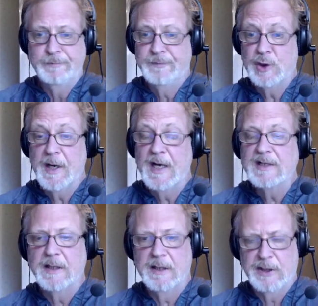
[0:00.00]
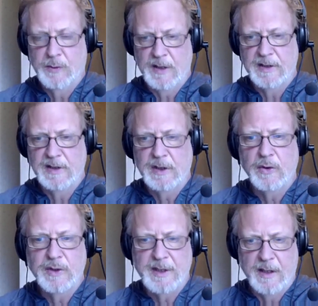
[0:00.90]
translated to us and
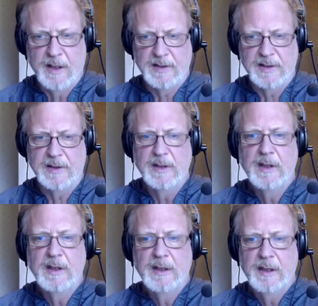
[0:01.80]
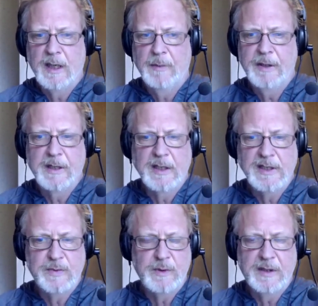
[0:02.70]
told to us,
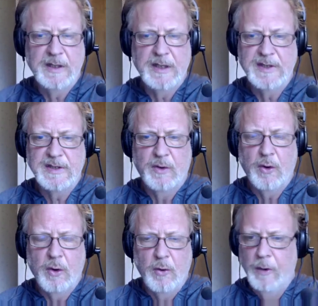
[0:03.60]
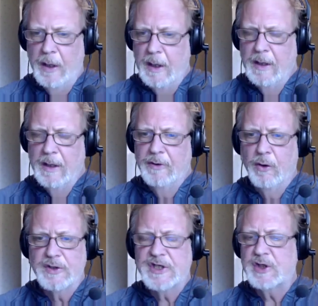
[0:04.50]
because the
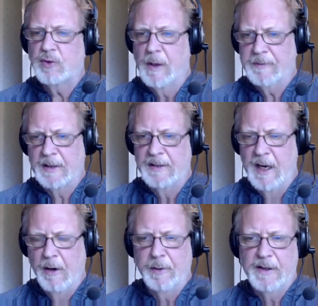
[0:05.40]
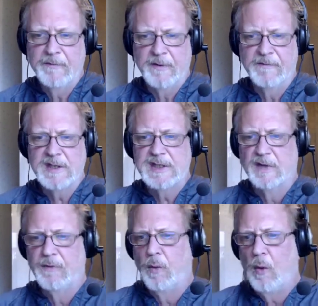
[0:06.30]
whole script and narrative of the
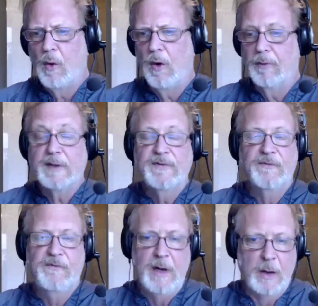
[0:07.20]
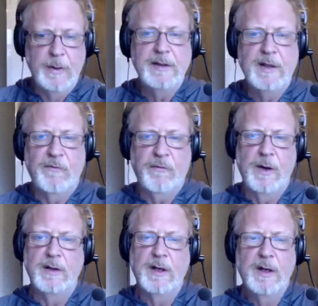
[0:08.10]
Civil War looks very
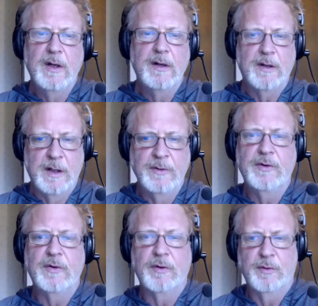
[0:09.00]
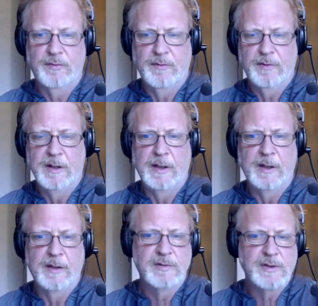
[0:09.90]
different under
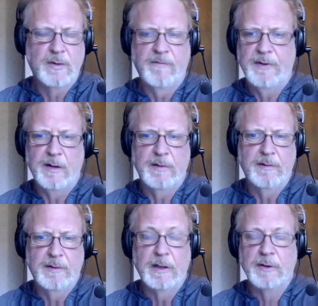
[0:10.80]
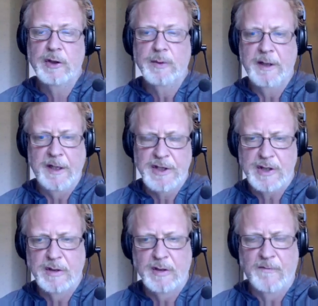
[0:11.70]
the sort of the
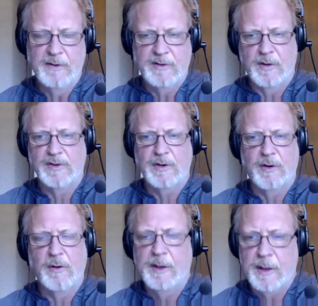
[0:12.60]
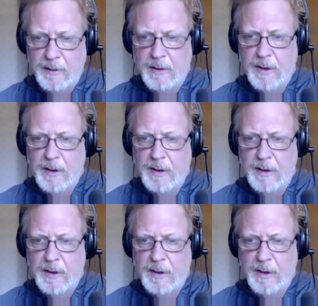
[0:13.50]
illumination of the Tartarian